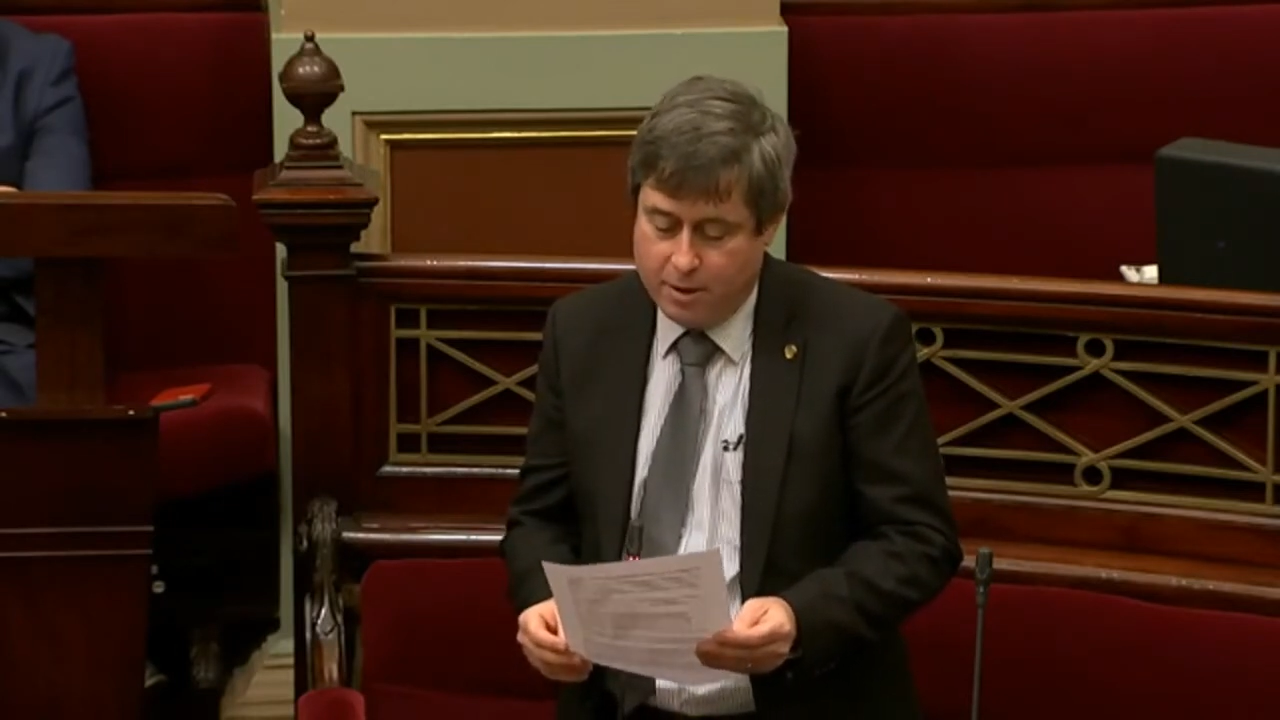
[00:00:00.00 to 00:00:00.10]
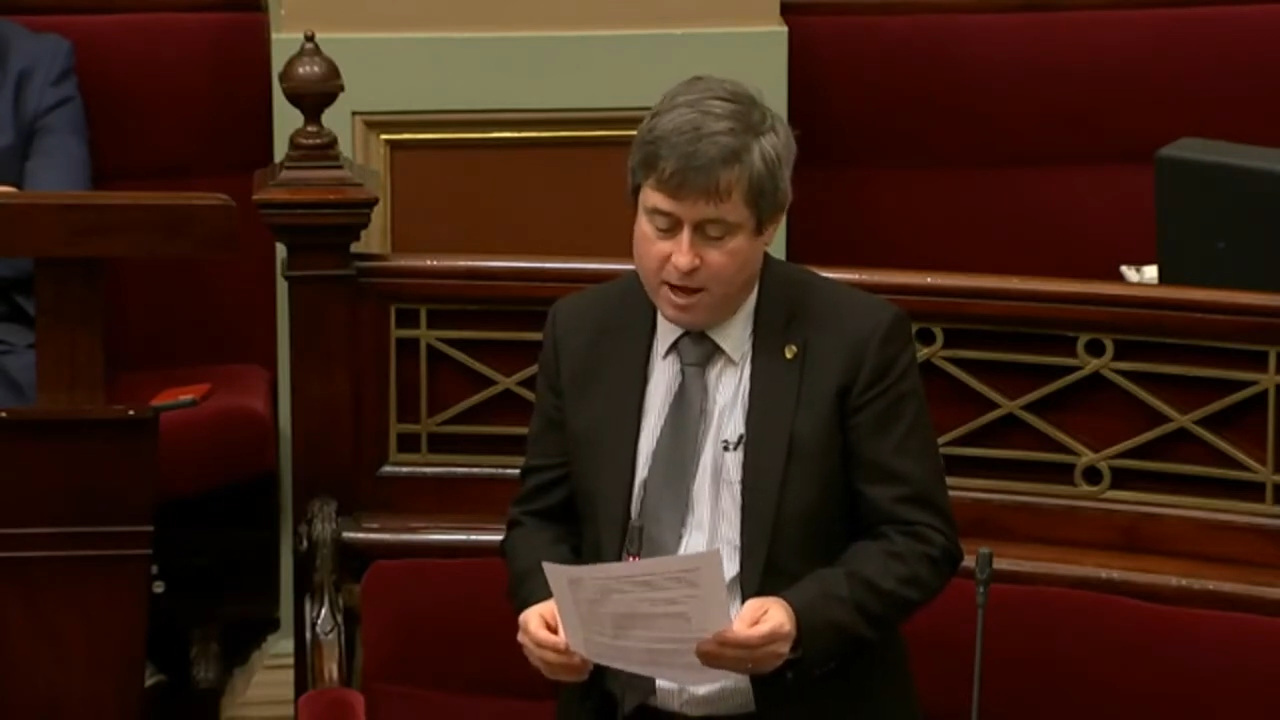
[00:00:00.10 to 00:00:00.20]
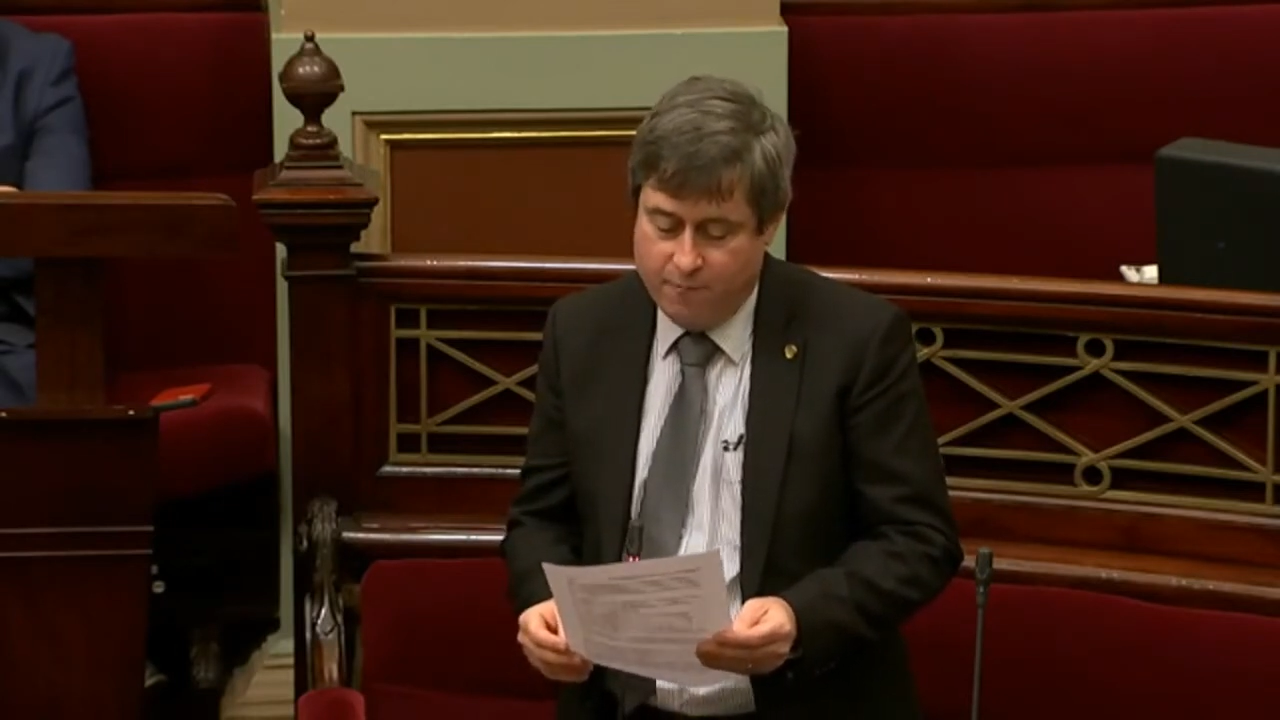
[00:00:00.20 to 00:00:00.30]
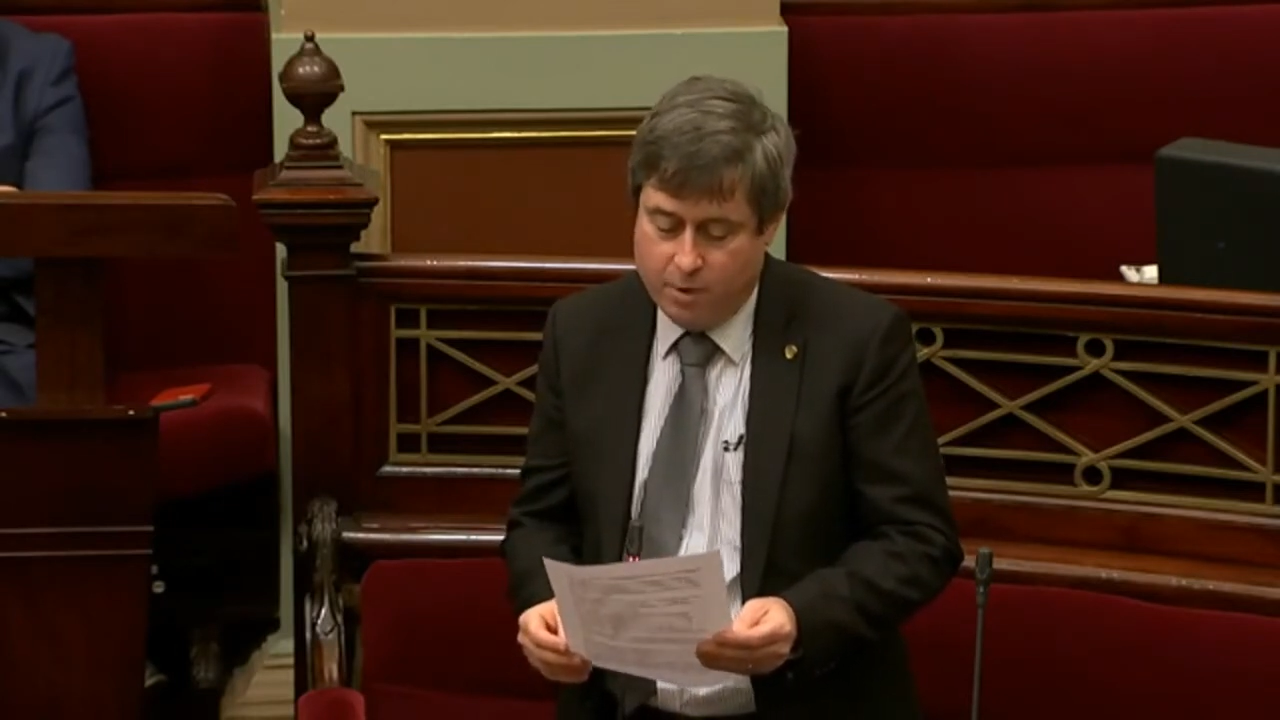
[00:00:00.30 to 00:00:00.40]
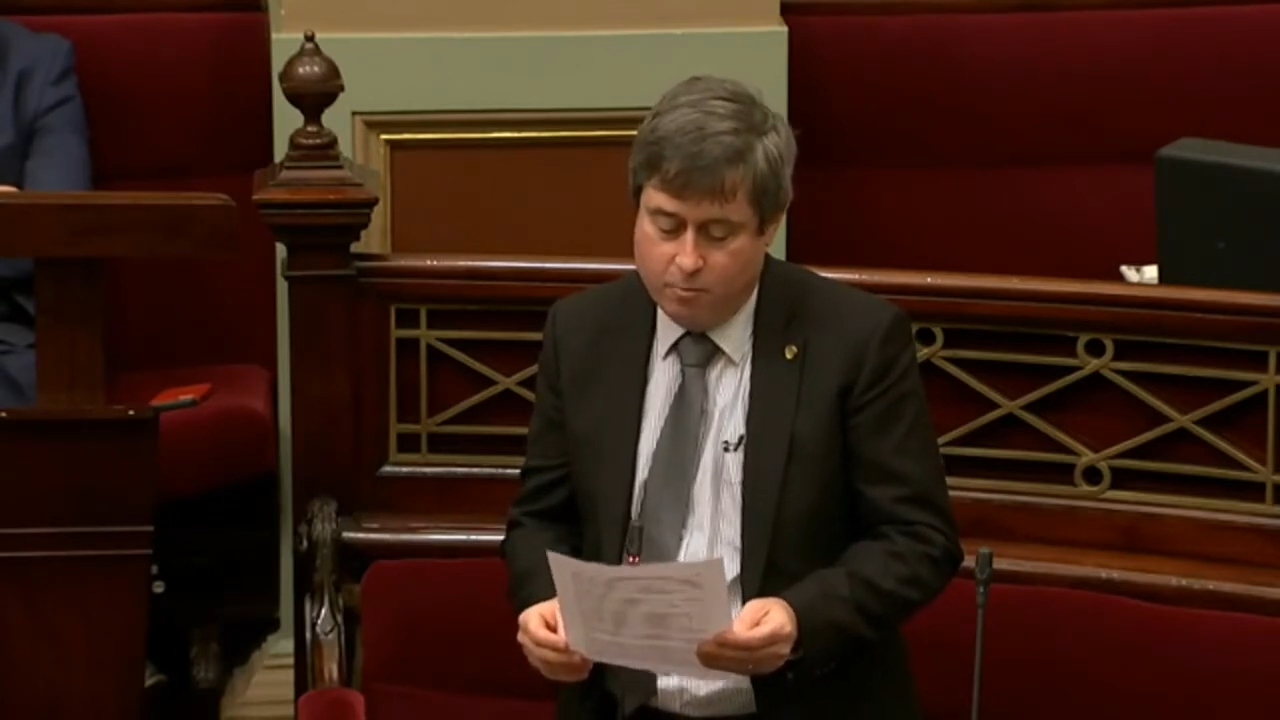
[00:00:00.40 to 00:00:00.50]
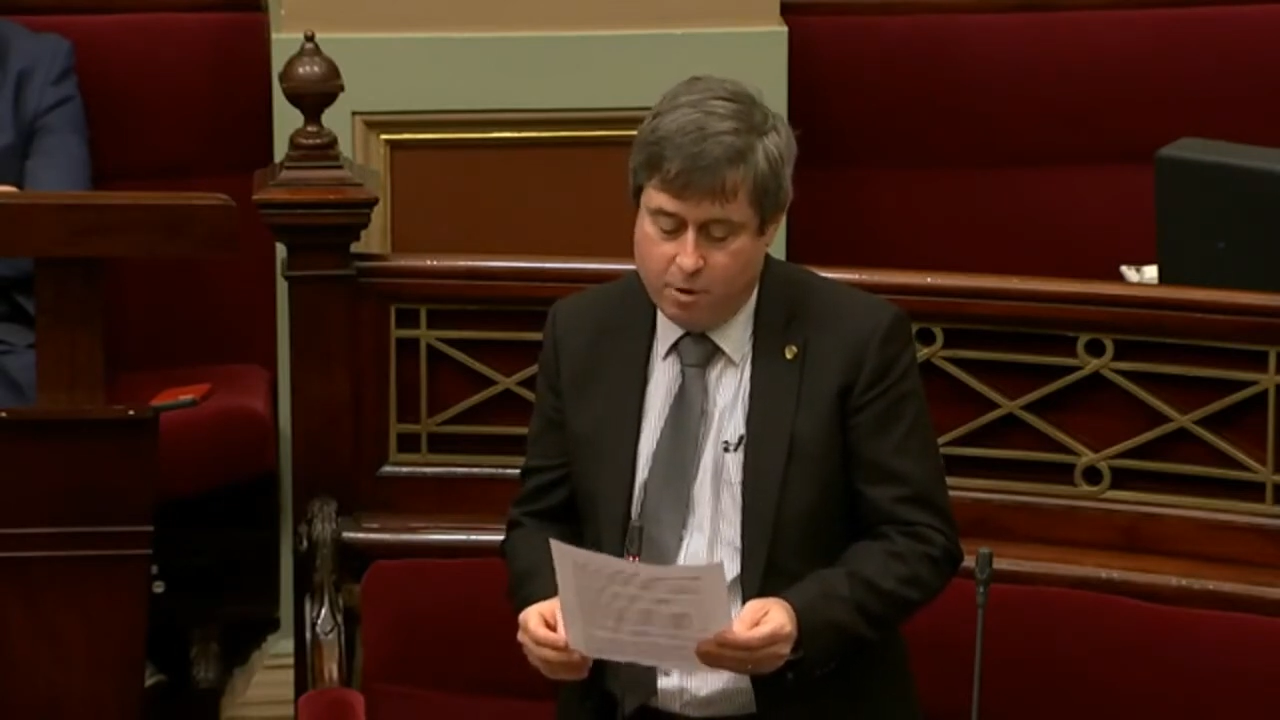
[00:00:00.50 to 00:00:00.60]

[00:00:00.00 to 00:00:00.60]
to the government